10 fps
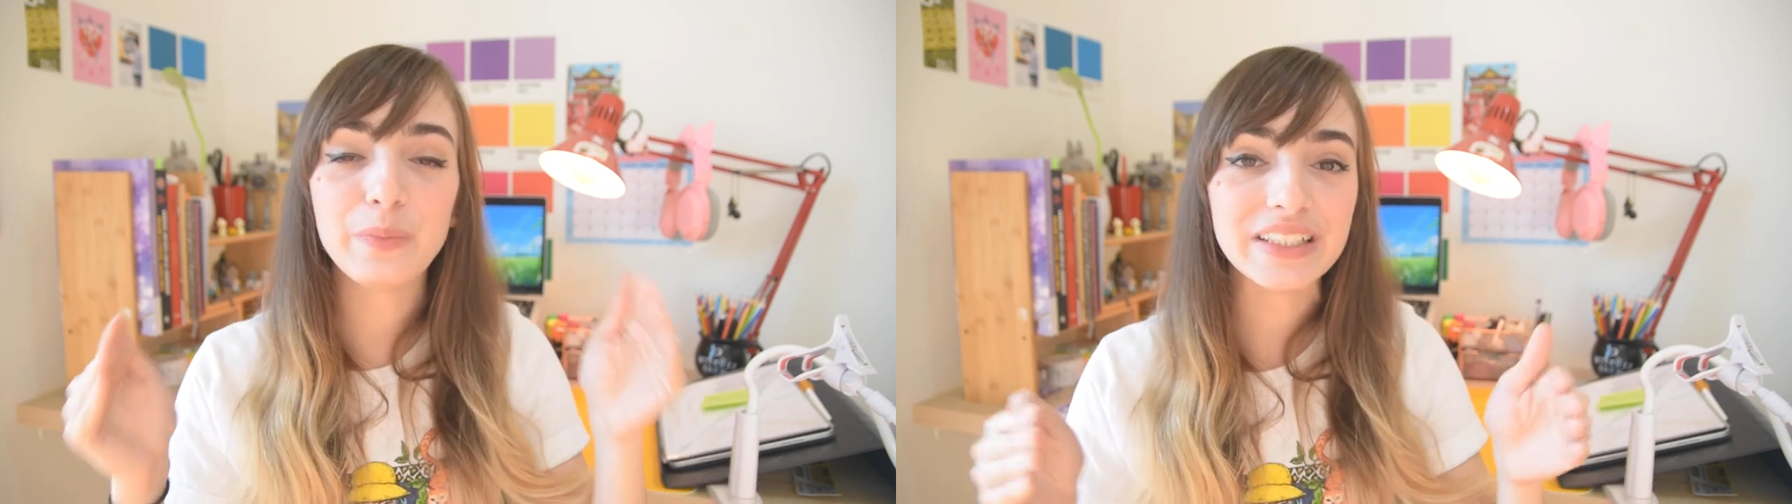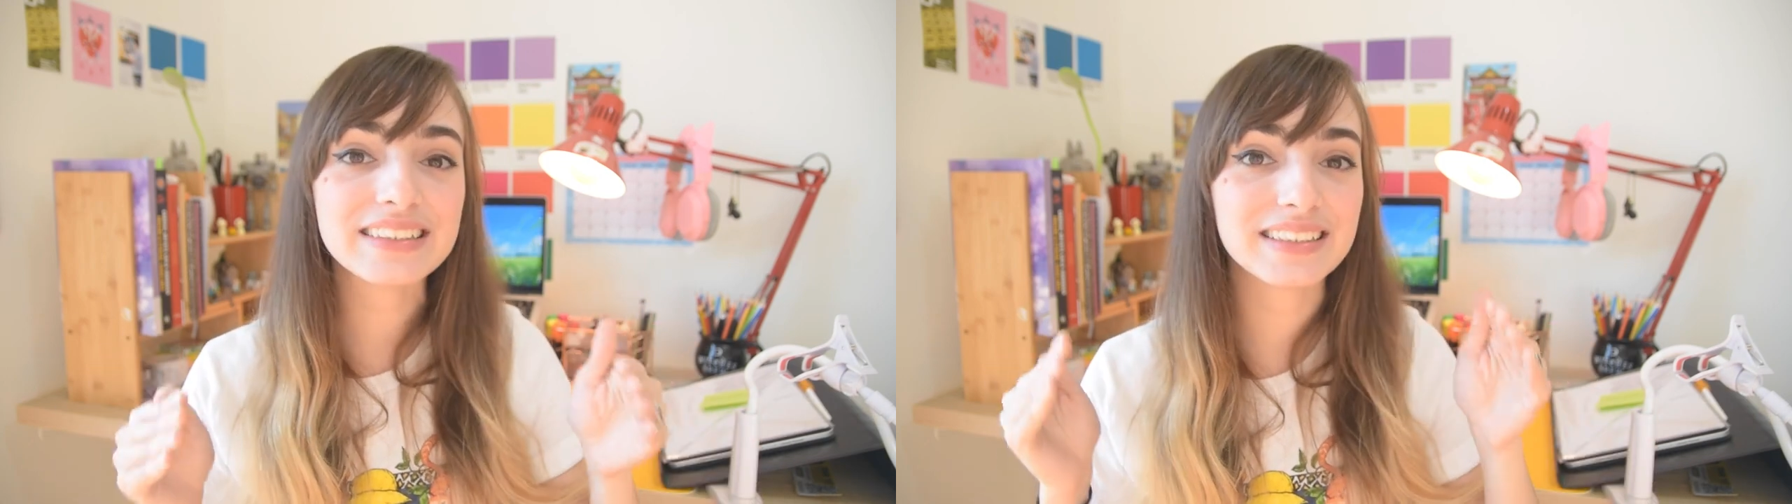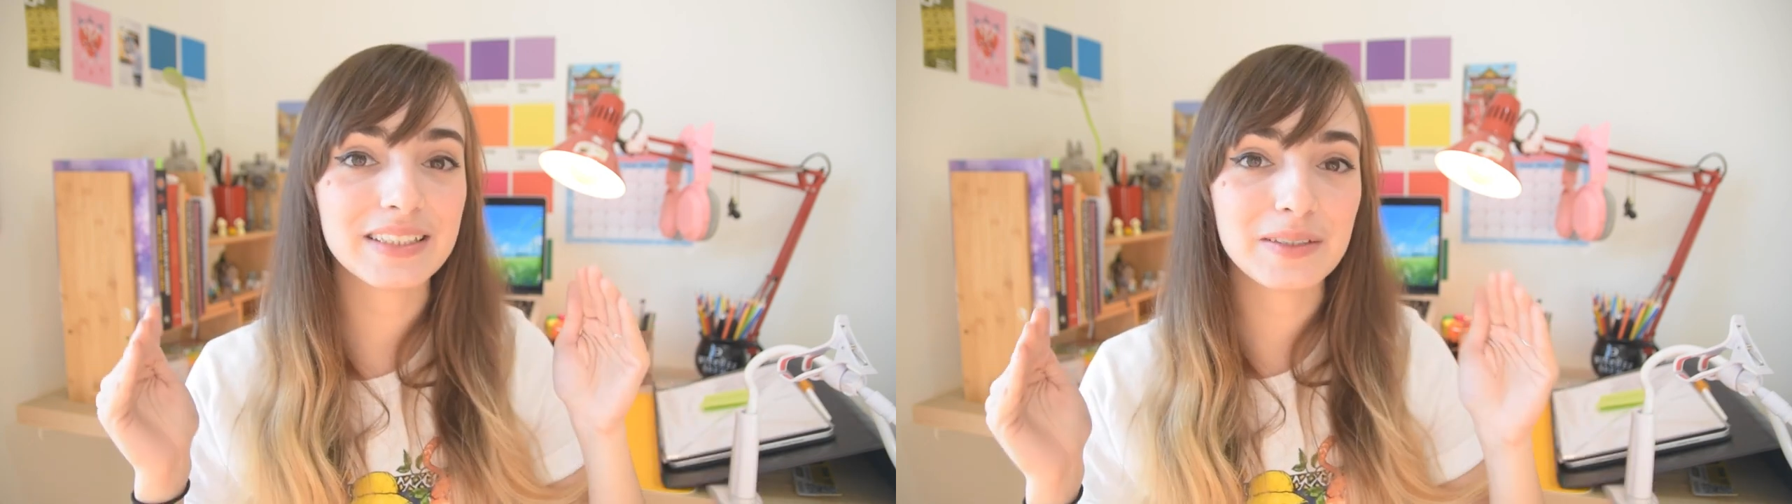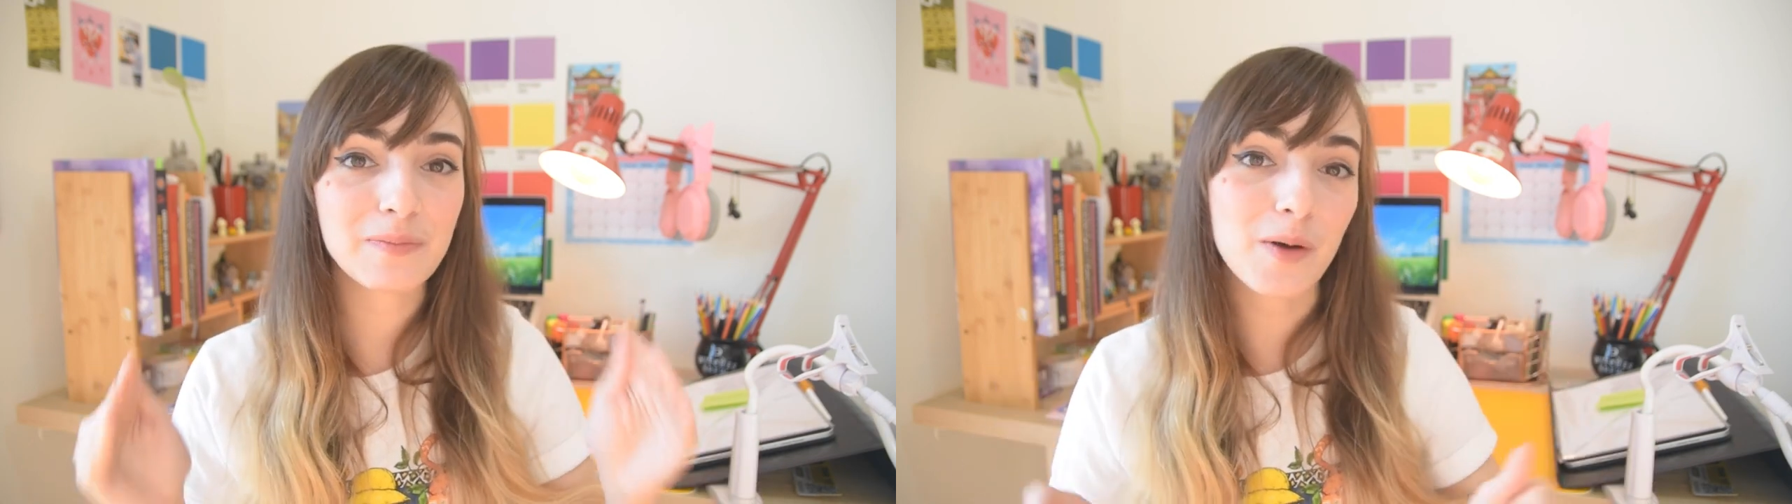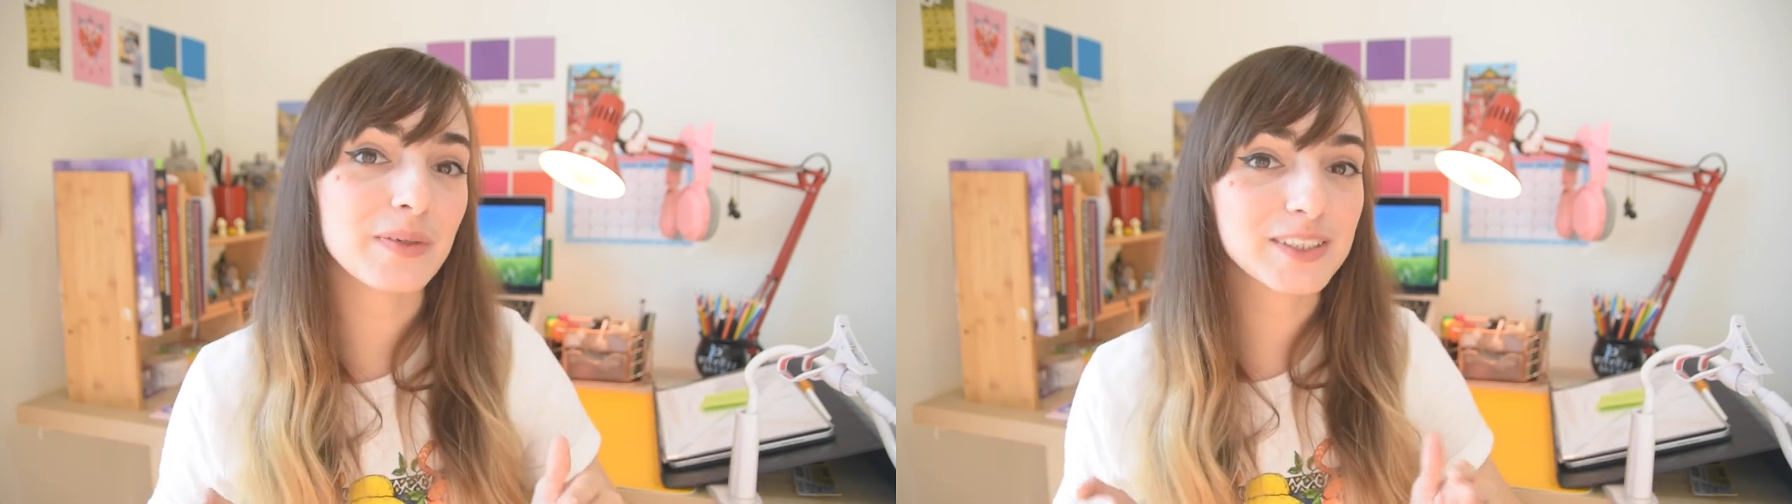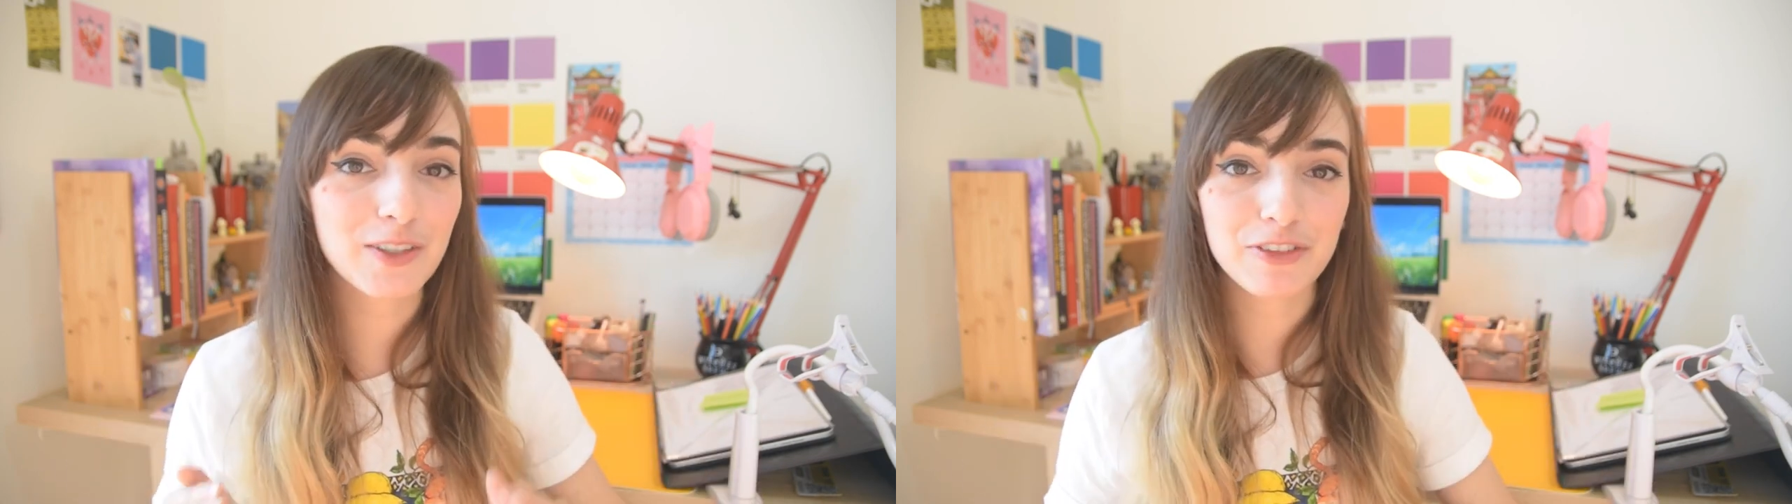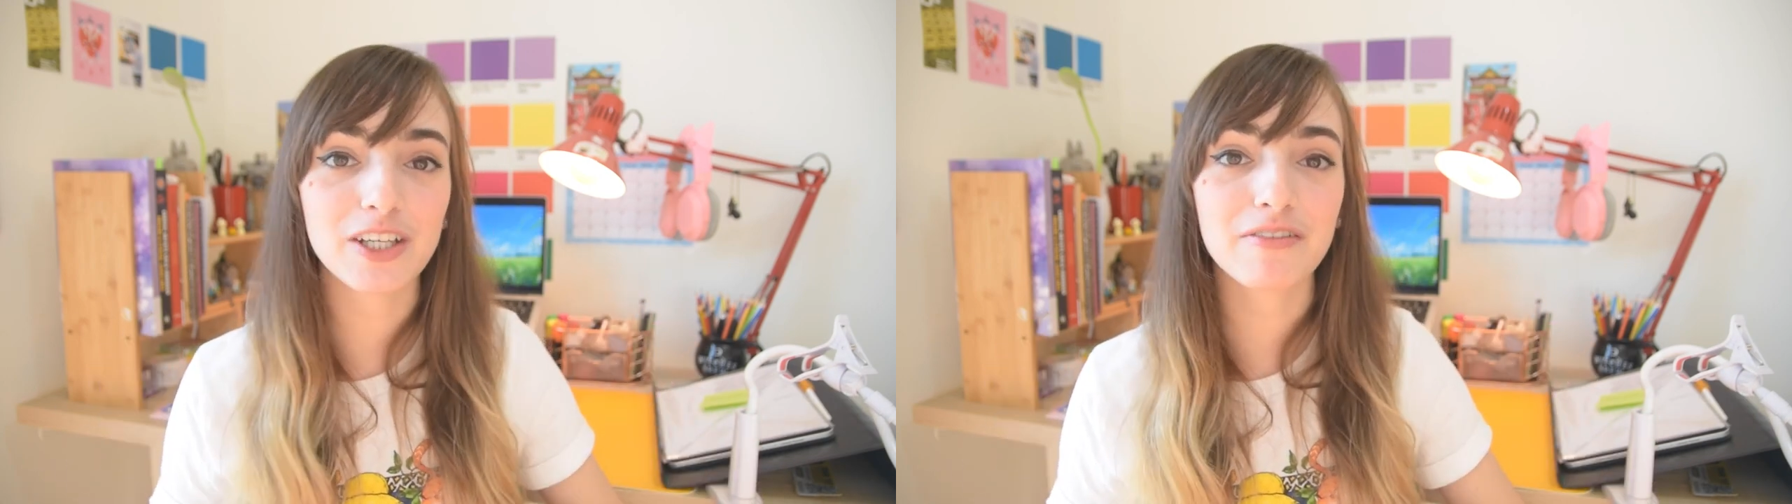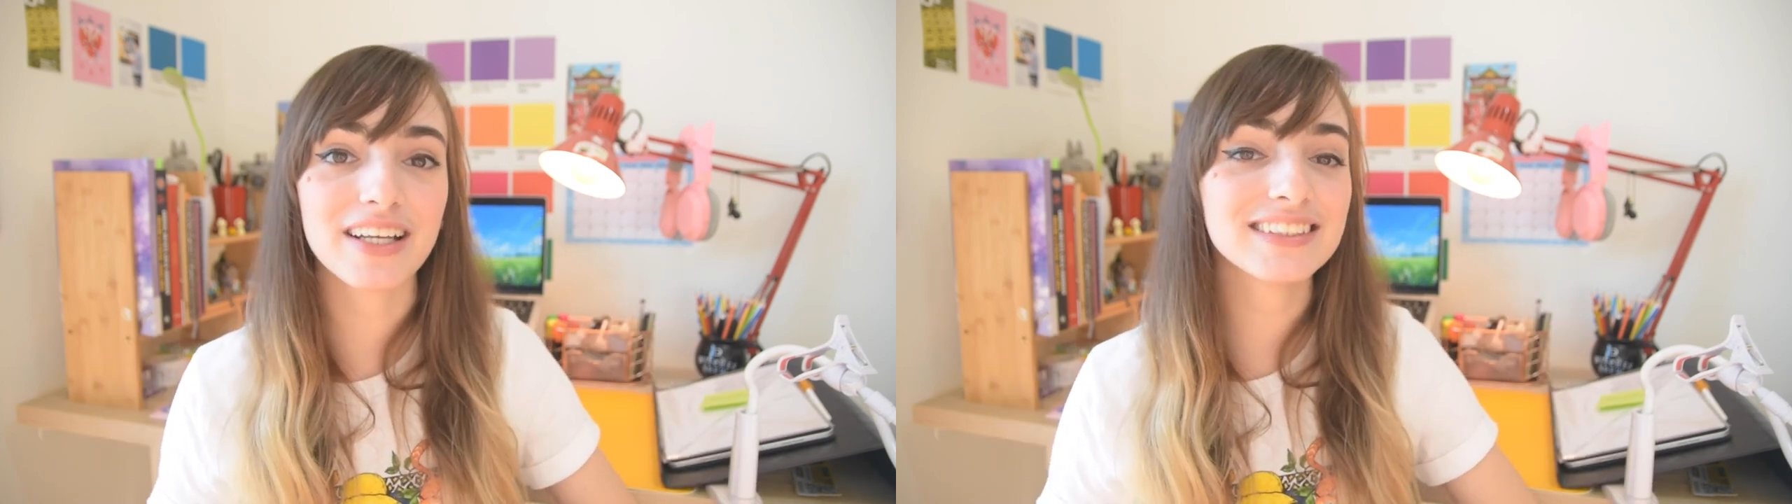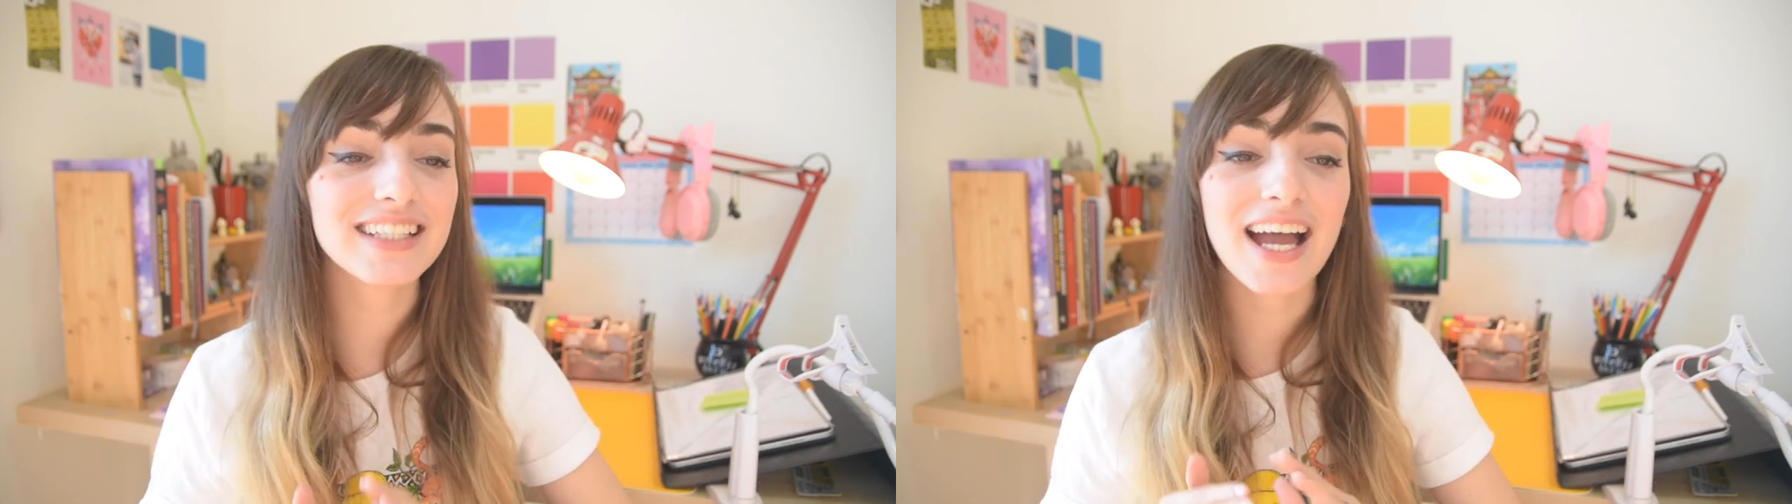busy moments of the events